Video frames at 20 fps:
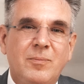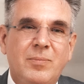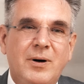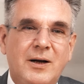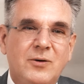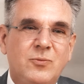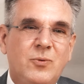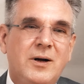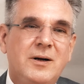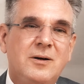
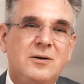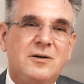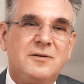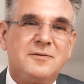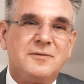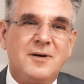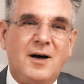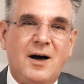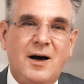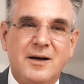Part 1 of
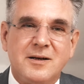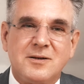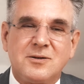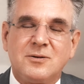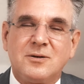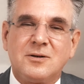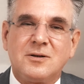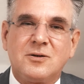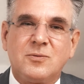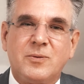
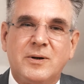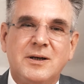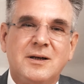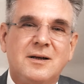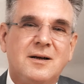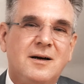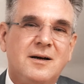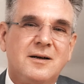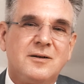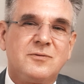ISO
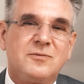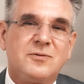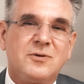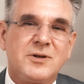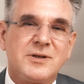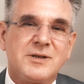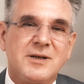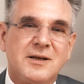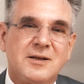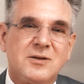
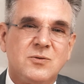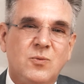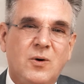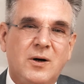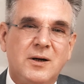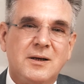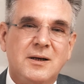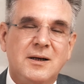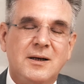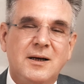
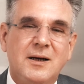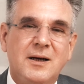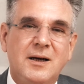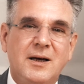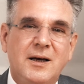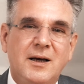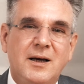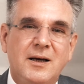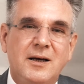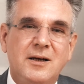29461
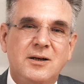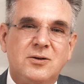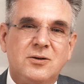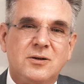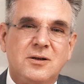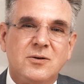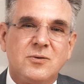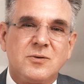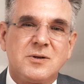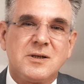
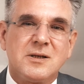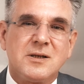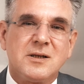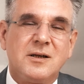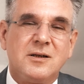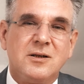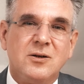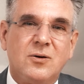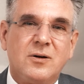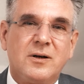introduces
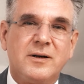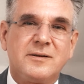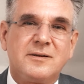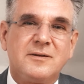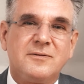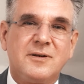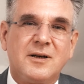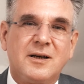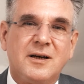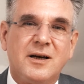a new
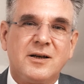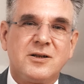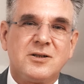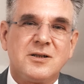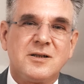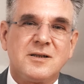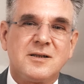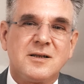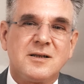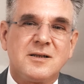
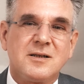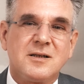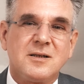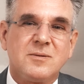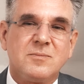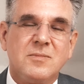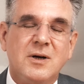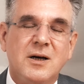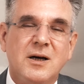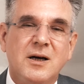classification system